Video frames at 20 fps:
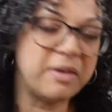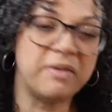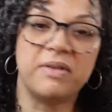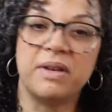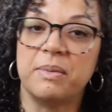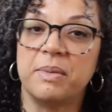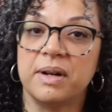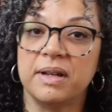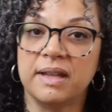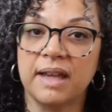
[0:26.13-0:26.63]
of
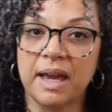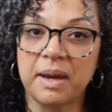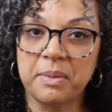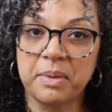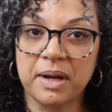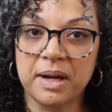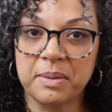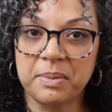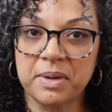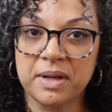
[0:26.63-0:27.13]
them are
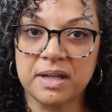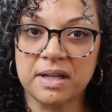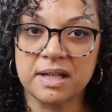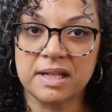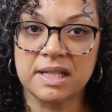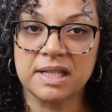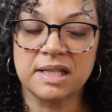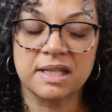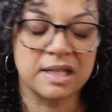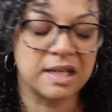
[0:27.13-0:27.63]
library
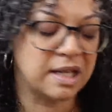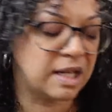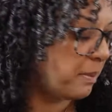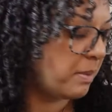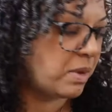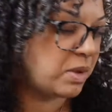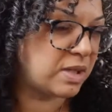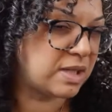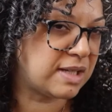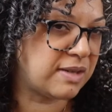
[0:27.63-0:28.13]
books.
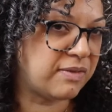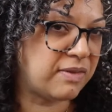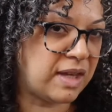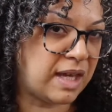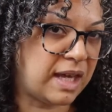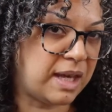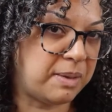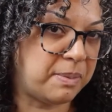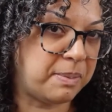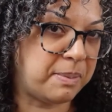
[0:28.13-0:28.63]
Most of
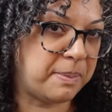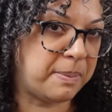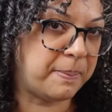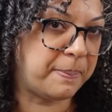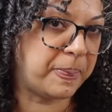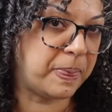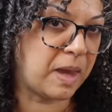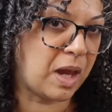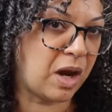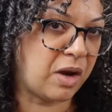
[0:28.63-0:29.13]

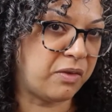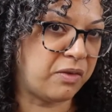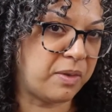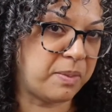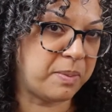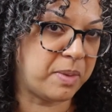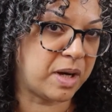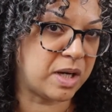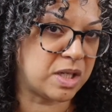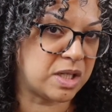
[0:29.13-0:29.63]
them are
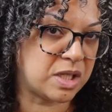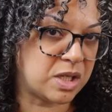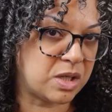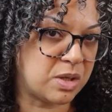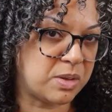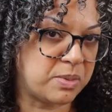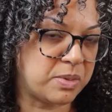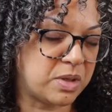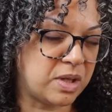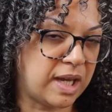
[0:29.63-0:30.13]
from Barnes &
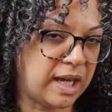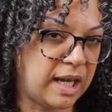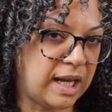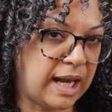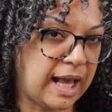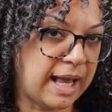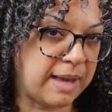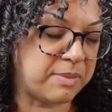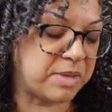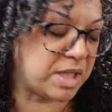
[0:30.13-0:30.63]
Noble and
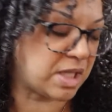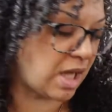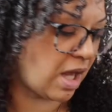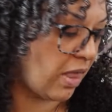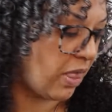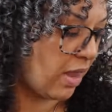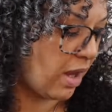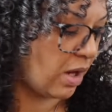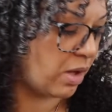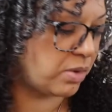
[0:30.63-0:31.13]

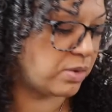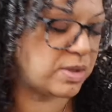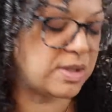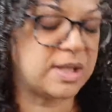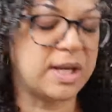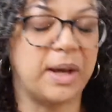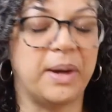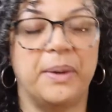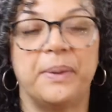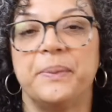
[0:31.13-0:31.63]
Amazon though.
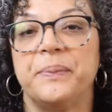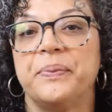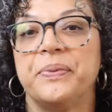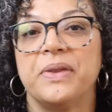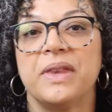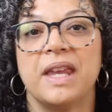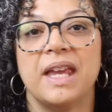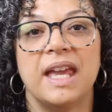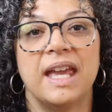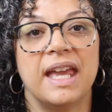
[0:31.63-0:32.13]
So
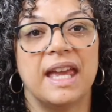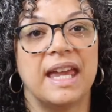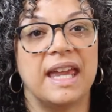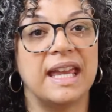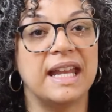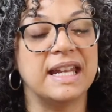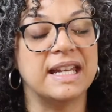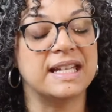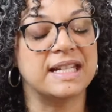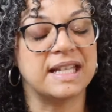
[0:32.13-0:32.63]

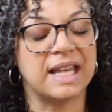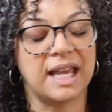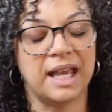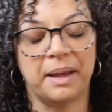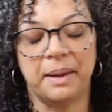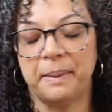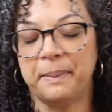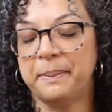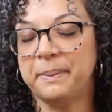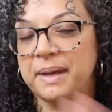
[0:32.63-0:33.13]
it is
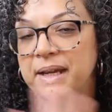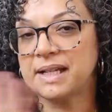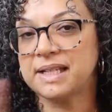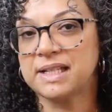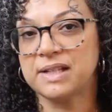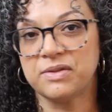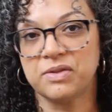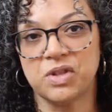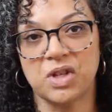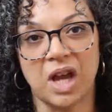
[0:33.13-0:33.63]
a mix
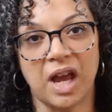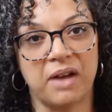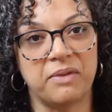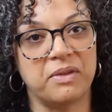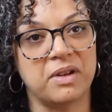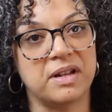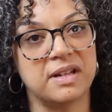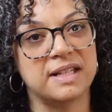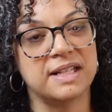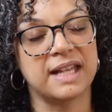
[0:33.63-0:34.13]
of
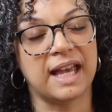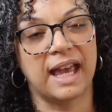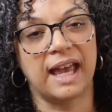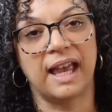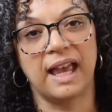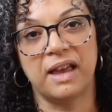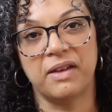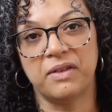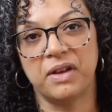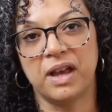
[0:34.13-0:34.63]
genres. I
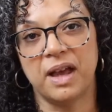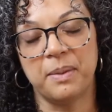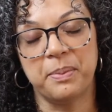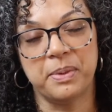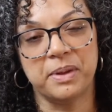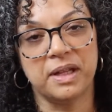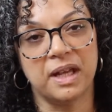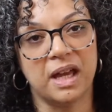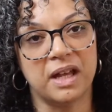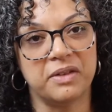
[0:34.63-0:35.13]
have a
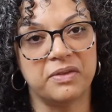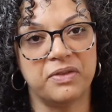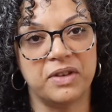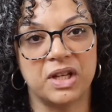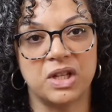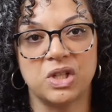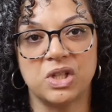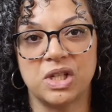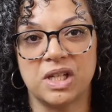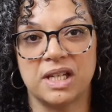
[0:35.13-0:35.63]
couple
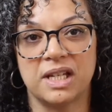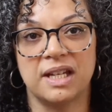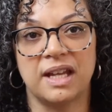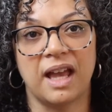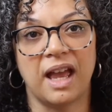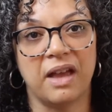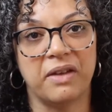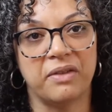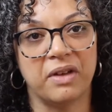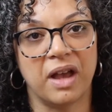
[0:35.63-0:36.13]
nonfiction, I
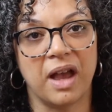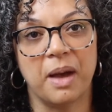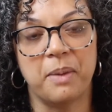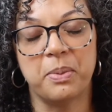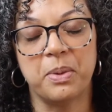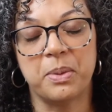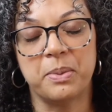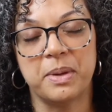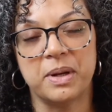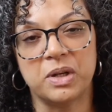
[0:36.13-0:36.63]
have a
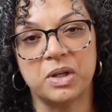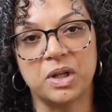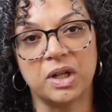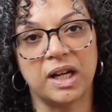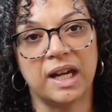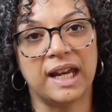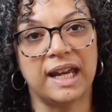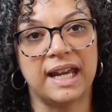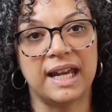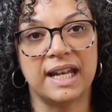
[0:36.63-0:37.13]
couple middle
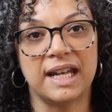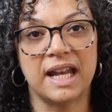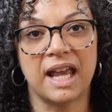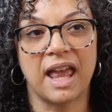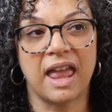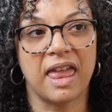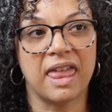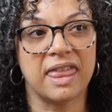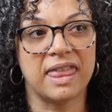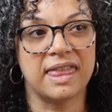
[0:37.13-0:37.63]
grade.
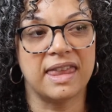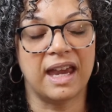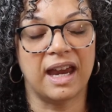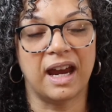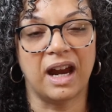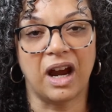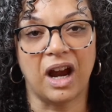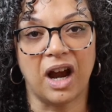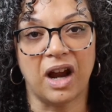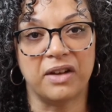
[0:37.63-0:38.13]

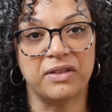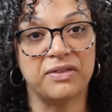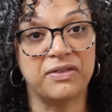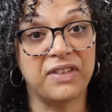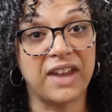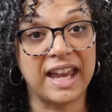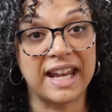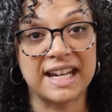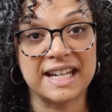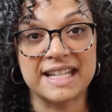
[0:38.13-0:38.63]
There are
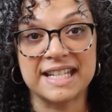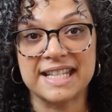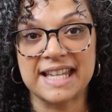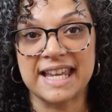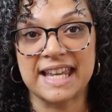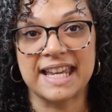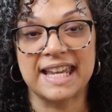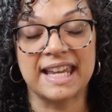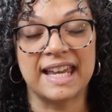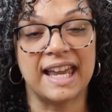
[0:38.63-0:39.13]

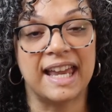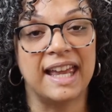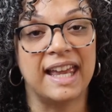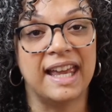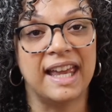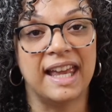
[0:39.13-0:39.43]
fantasy,